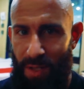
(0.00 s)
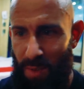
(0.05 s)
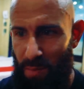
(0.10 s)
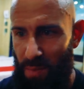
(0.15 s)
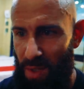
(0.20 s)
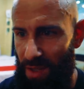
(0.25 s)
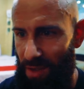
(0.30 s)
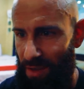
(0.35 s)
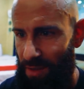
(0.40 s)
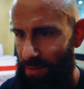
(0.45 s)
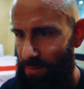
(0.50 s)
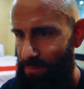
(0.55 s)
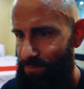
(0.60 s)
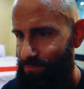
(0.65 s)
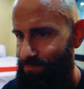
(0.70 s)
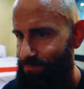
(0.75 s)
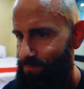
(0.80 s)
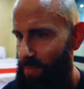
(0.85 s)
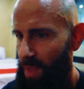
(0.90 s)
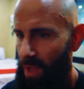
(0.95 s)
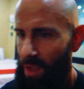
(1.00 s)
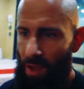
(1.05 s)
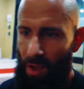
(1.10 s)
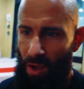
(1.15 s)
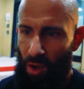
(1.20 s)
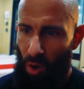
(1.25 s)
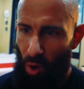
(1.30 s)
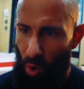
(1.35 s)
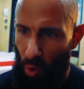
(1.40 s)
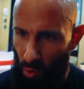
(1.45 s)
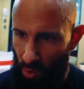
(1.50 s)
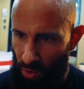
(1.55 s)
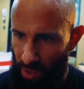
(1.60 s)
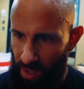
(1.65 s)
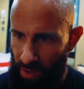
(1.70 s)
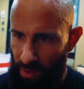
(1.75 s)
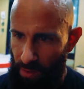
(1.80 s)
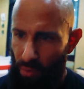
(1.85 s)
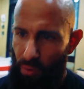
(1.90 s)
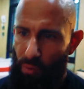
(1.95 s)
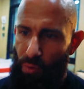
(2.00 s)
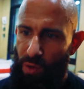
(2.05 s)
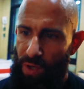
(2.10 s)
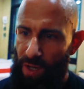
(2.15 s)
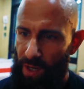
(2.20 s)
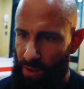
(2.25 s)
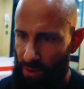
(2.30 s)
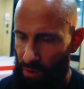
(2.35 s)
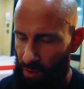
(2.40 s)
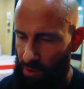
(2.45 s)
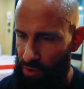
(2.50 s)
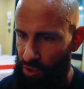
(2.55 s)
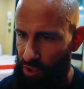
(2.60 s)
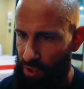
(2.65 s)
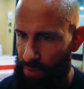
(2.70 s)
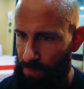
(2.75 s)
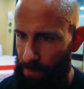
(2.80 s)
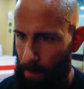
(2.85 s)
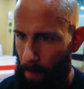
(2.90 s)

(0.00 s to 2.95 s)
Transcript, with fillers: speak, only through technology.